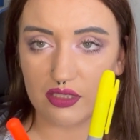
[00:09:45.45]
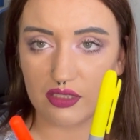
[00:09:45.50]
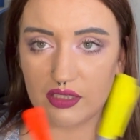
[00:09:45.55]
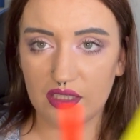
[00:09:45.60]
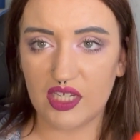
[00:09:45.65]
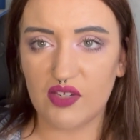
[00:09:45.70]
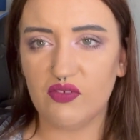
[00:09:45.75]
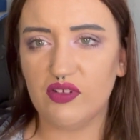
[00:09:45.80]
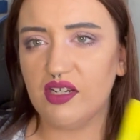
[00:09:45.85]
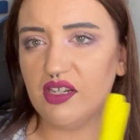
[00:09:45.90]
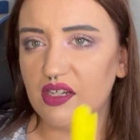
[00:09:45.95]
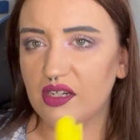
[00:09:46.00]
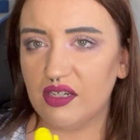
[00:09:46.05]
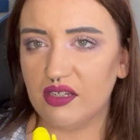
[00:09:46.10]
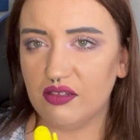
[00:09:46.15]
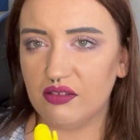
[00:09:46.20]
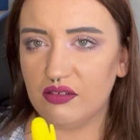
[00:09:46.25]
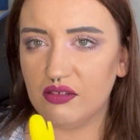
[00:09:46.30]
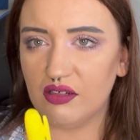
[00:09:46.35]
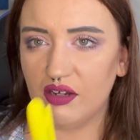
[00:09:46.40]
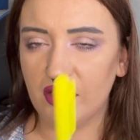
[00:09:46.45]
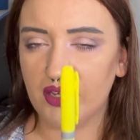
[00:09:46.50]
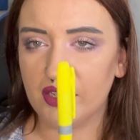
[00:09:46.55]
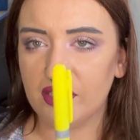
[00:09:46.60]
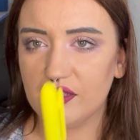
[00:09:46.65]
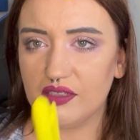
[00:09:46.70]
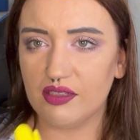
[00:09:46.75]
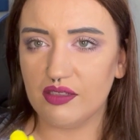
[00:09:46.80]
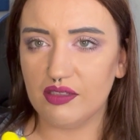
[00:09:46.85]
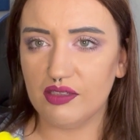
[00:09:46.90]
Even in, like,
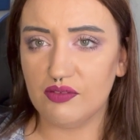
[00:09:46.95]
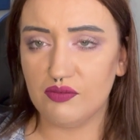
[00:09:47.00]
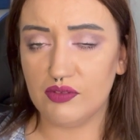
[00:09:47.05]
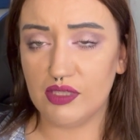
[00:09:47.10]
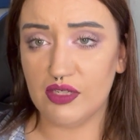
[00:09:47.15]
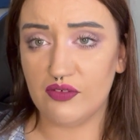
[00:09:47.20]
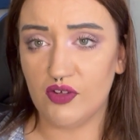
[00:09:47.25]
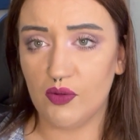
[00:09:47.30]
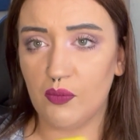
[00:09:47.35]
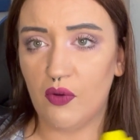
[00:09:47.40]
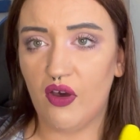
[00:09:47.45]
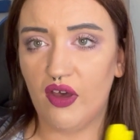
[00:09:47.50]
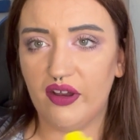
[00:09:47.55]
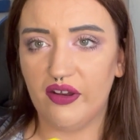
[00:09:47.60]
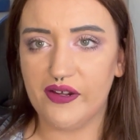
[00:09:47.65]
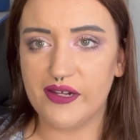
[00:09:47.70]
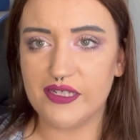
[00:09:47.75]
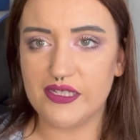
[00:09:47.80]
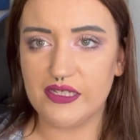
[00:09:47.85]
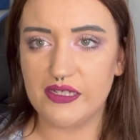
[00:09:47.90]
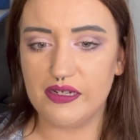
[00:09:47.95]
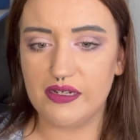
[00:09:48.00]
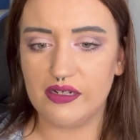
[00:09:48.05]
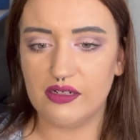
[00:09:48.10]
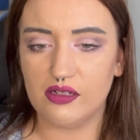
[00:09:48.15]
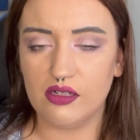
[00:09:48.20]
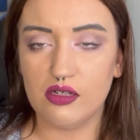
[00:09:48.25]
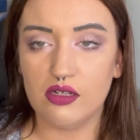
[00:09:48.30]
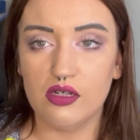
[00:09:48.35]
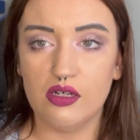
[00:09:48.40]
if I'm highlighting
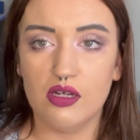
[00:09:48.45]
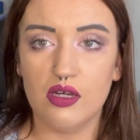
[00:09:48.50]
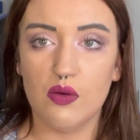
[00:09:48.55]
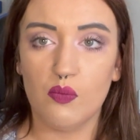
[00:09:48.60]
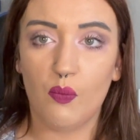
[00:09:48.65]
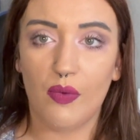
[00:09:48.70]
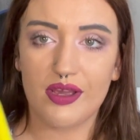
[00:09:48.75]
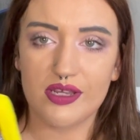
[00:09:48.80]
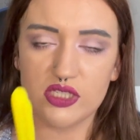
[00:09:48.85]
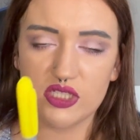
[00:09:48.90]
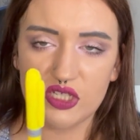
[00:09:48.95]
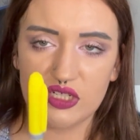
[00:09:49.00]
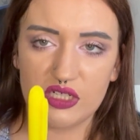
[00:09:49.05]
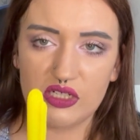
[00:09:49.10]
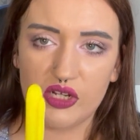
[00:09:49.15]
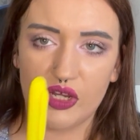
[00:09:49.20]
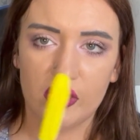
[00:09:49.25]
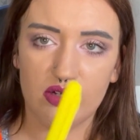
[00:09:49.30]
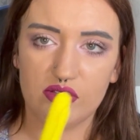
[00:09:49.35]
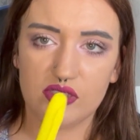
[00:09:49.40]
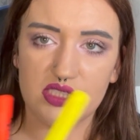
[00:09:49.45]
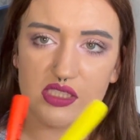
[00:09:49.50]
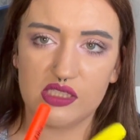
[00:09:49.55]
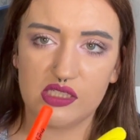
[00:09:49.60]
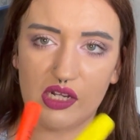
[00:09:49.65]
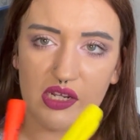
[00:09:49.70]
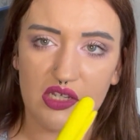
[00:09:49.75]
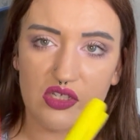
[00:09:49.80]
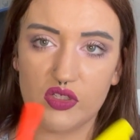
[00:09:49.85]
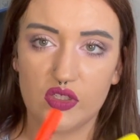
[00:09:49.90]
my study notes, then
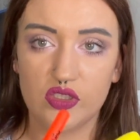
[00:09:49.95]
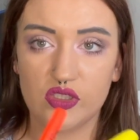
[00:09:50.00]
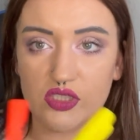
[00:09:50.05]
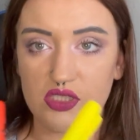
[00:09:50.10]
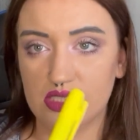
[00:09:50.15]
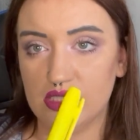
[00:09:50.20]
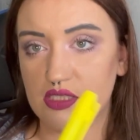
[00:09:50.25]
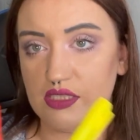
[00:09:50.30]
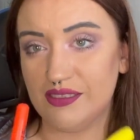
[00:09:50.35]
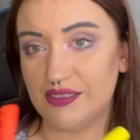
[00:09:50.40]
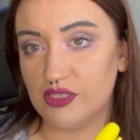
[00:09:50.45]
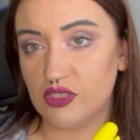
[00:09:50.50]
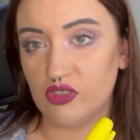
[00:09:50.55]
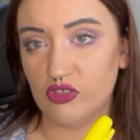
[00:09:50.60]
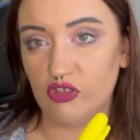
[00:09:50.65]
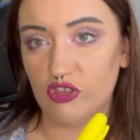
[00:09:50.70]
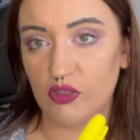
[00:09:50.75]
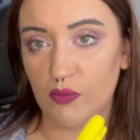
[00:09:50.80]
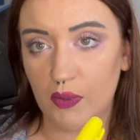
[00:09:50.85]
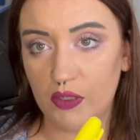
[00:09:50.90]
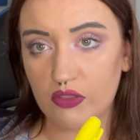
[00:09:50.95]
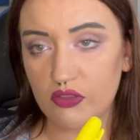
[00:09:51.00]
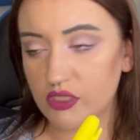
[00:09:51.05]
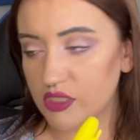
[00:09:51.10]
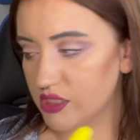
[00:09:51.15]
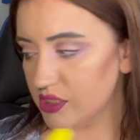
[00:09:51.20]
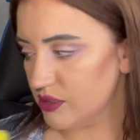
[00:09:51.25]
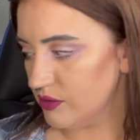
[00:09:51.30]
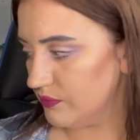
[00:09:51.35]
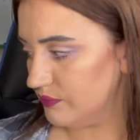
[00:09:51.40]
I use these two the
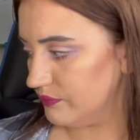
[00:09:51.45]
most.